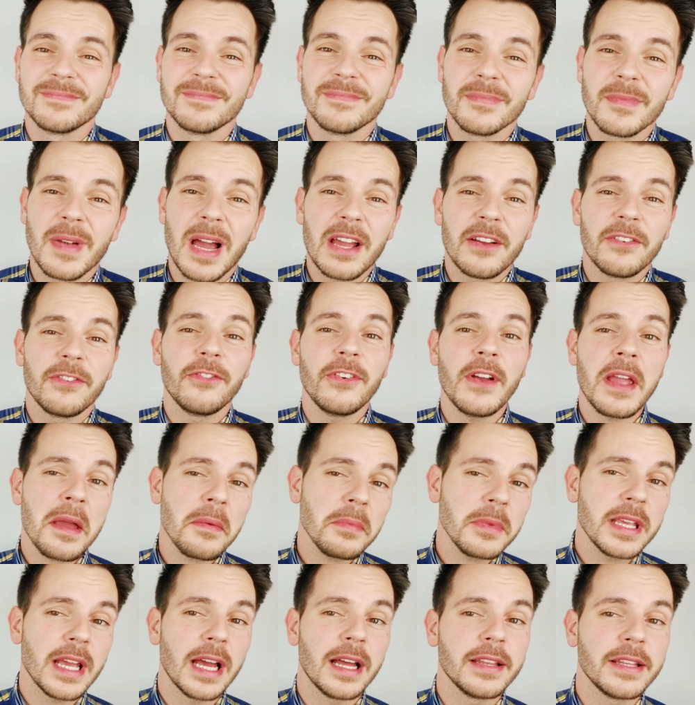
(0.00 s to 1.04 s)
My
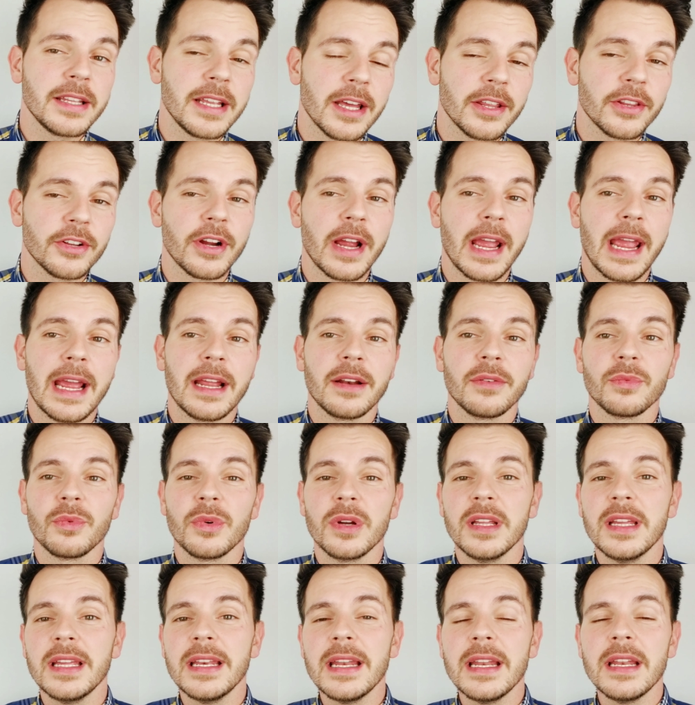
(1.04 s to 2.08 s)
family, on the other hand,
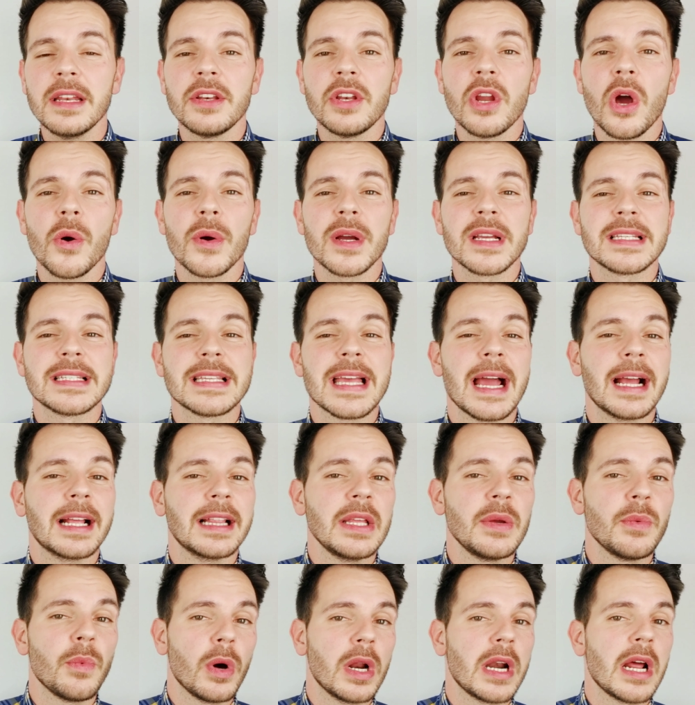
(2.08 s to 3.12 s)
really didn't know
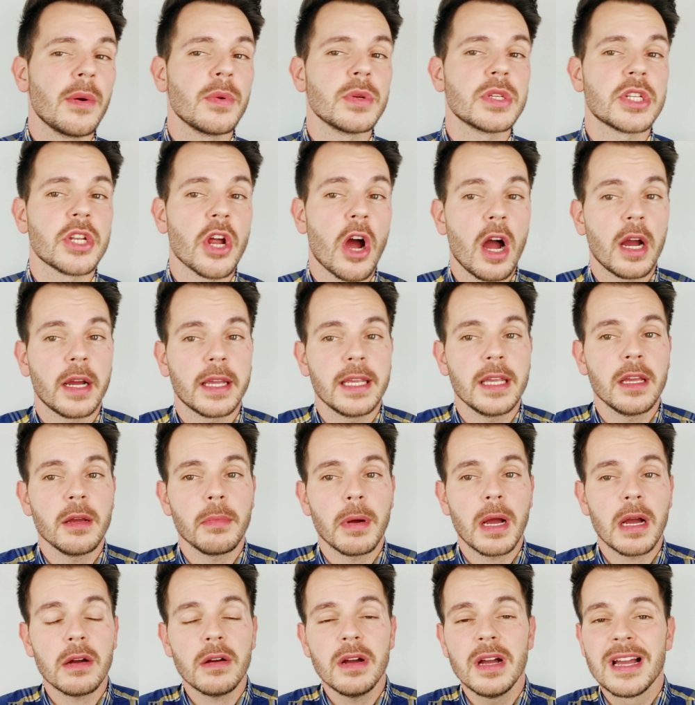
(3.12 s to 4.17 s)
exactly what I was talking
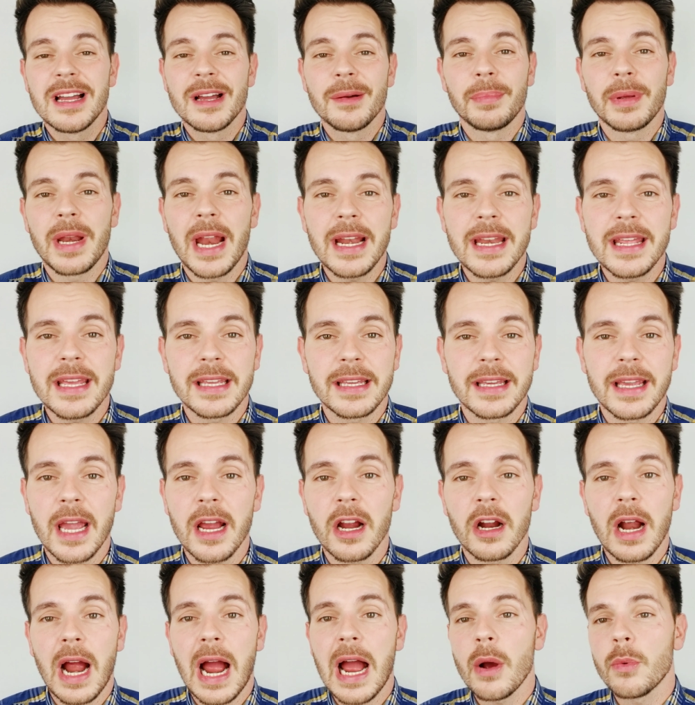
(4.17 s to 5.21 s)
about, but I didn't
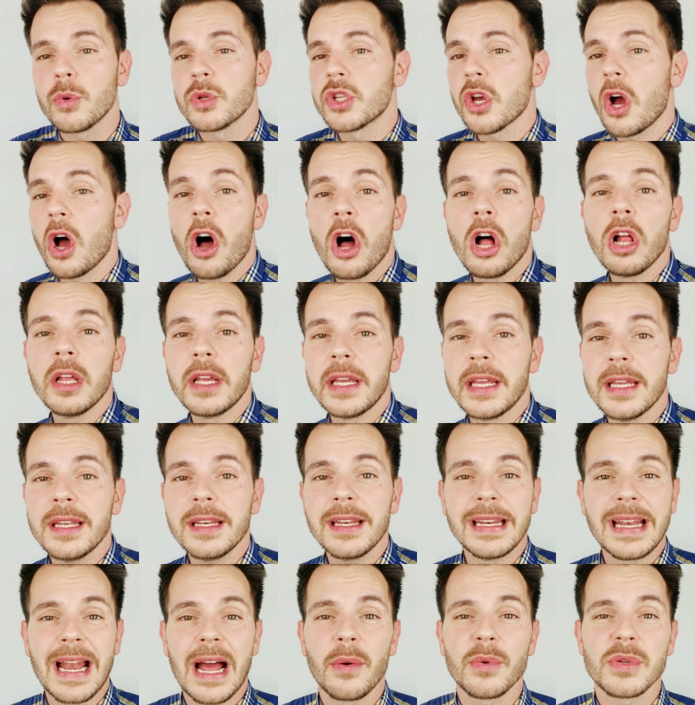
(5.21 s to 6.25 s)
care. I was all
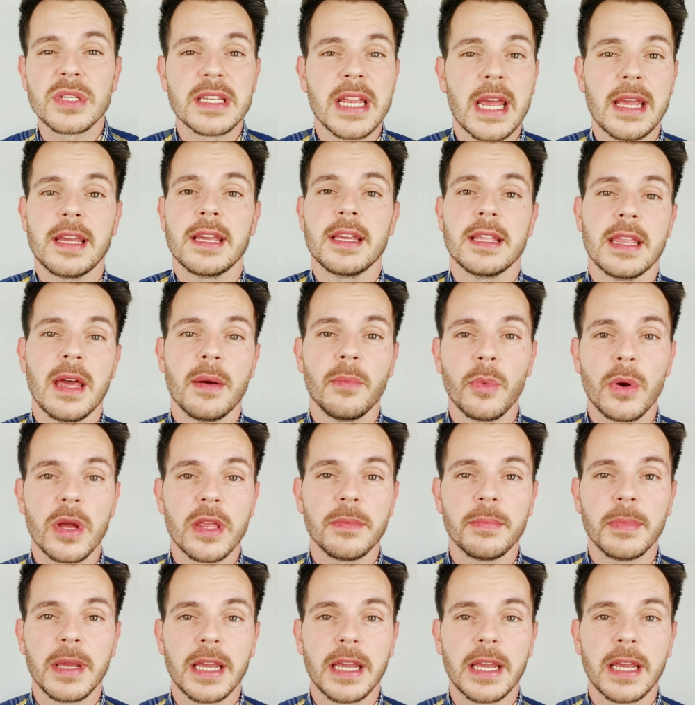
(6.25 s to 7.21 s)
in and I was taking them with